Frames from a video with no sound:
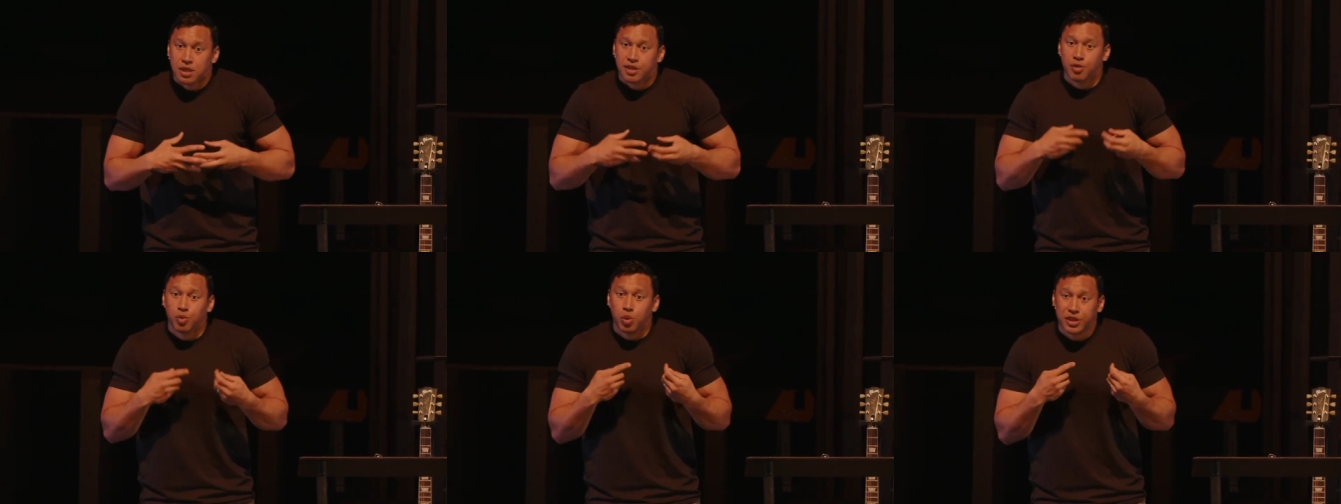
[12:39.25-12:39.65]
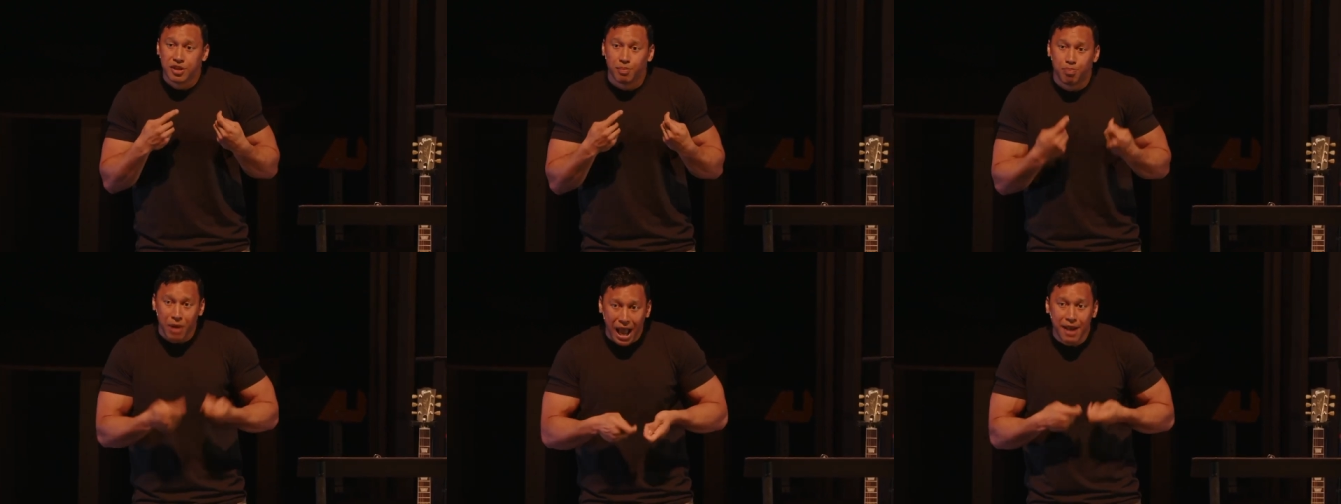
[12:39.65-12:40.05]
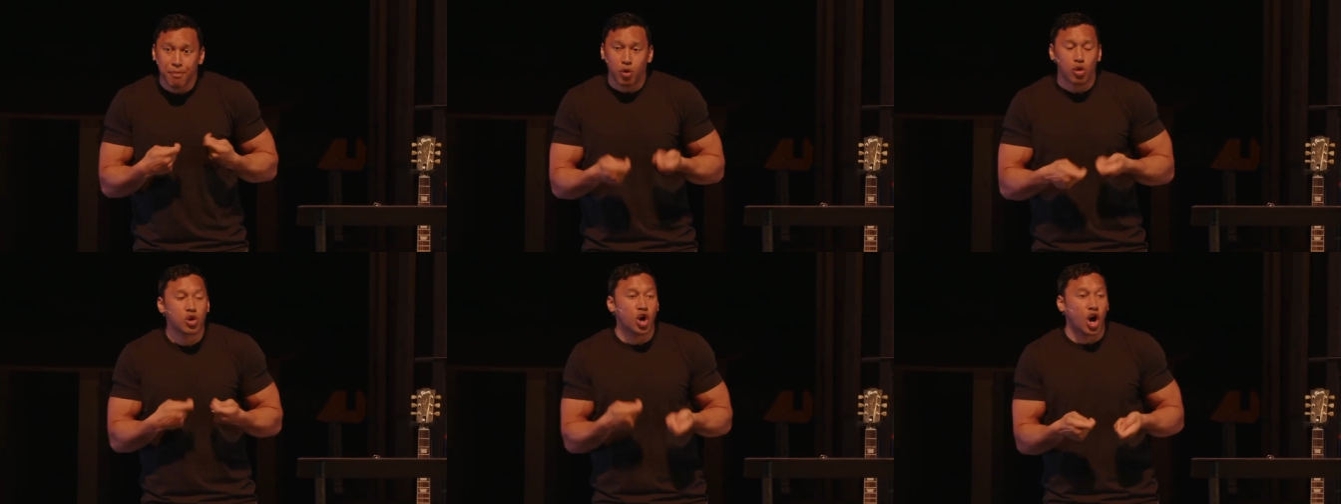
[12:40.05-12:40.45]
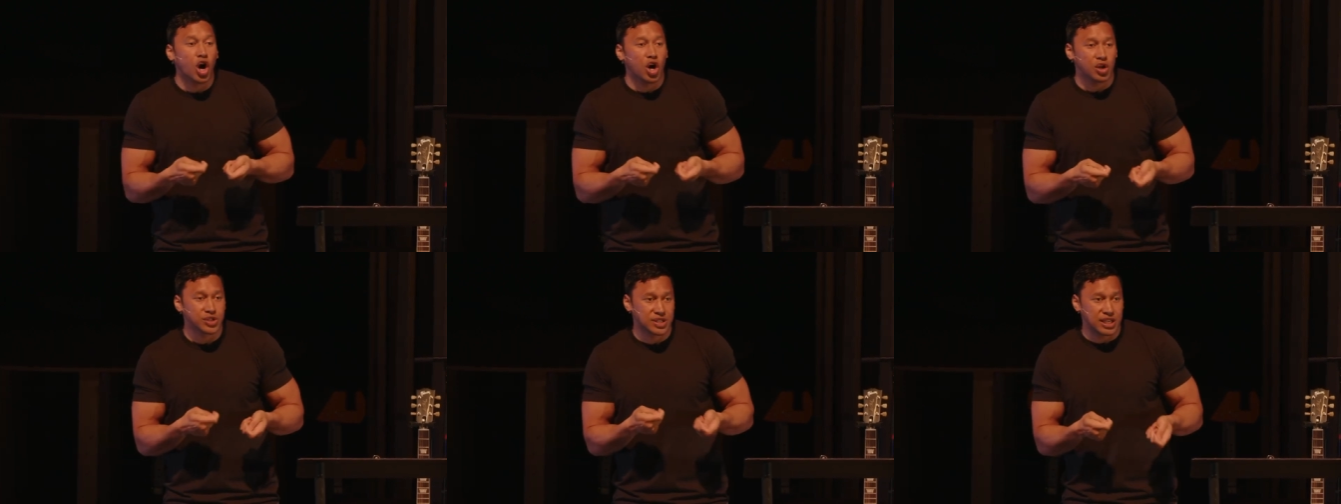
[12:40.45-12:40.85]
The, what the Bible
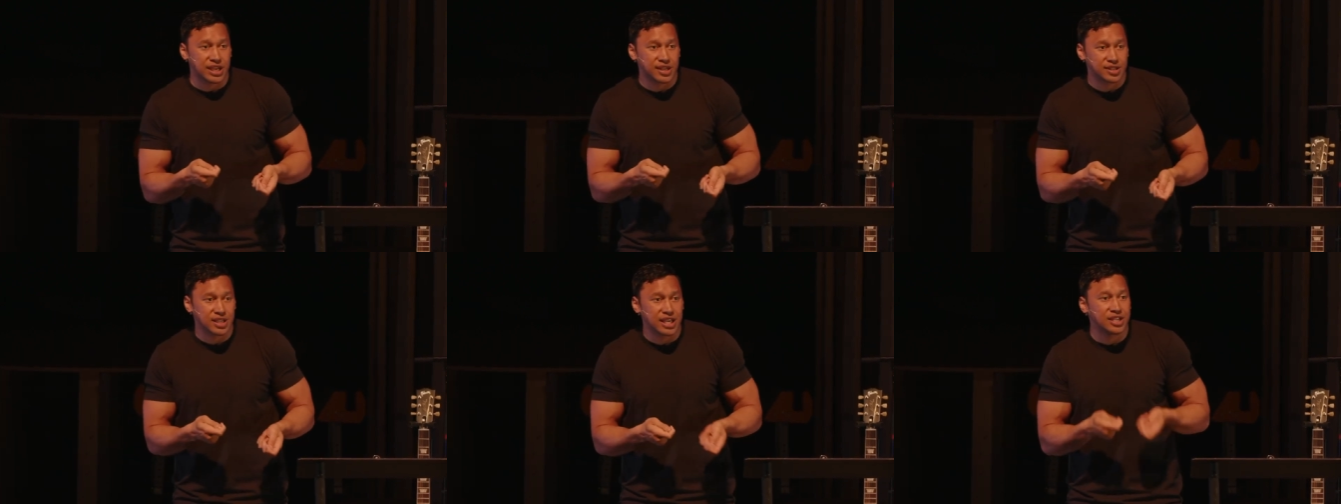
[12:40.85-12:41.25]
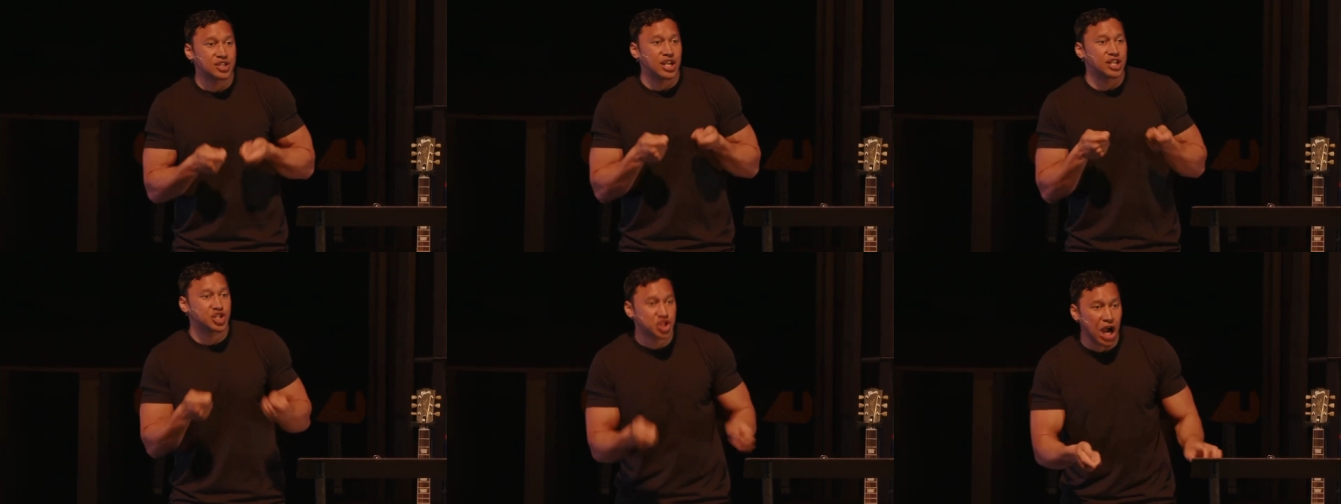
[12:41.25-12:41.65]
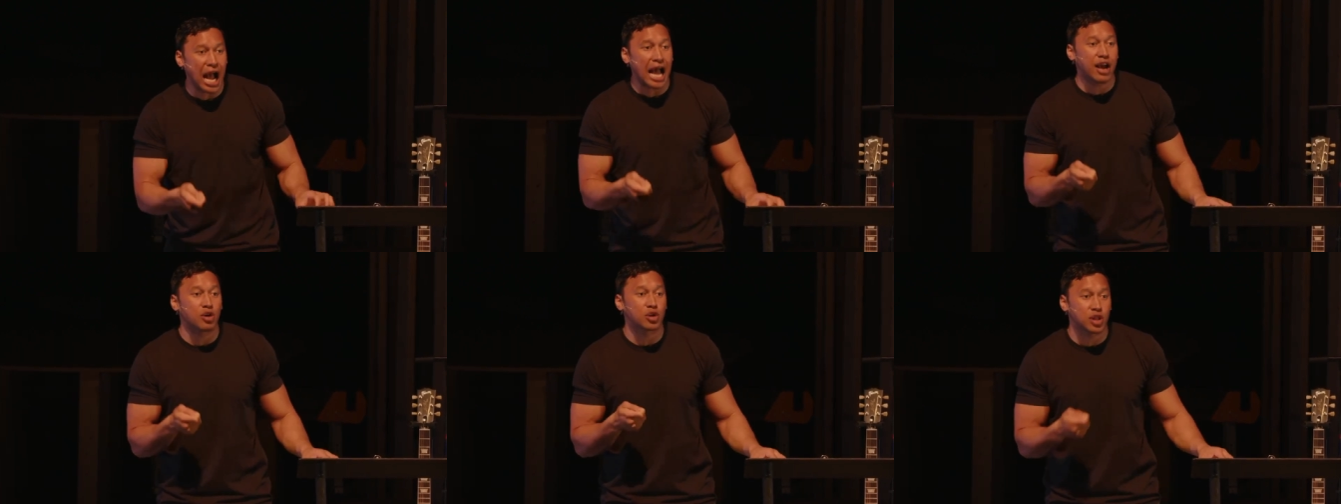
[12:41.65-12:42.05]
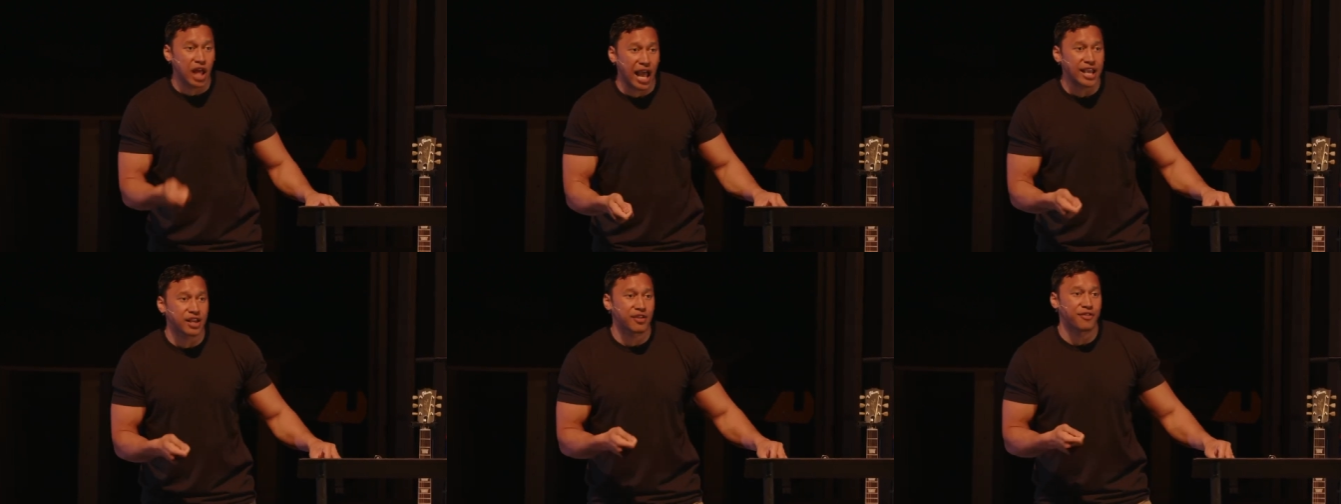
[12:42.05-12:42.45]
calls this is a
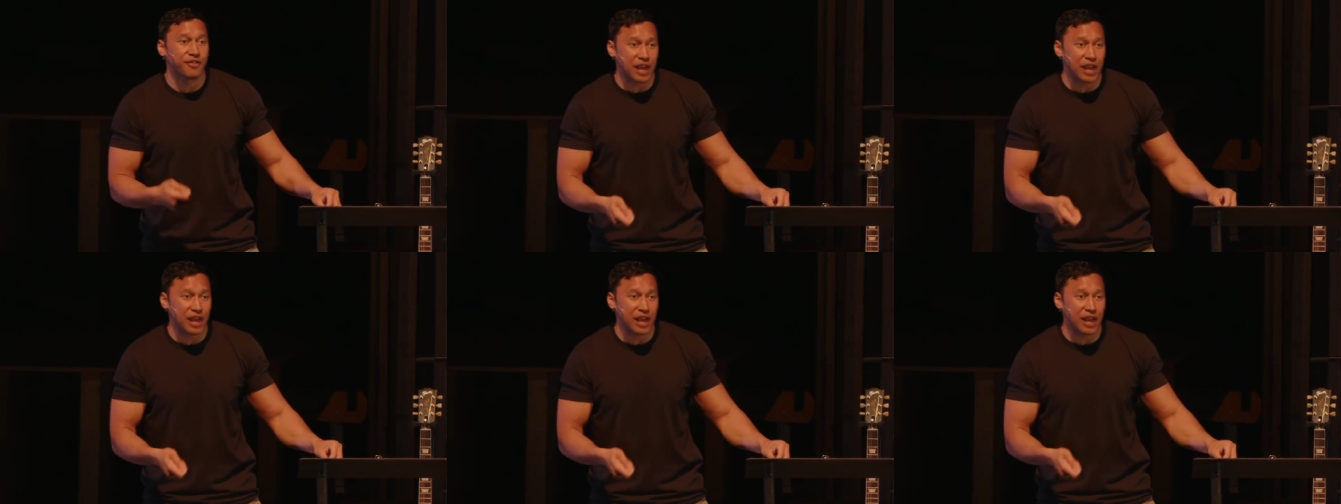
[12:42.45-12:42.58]
childlike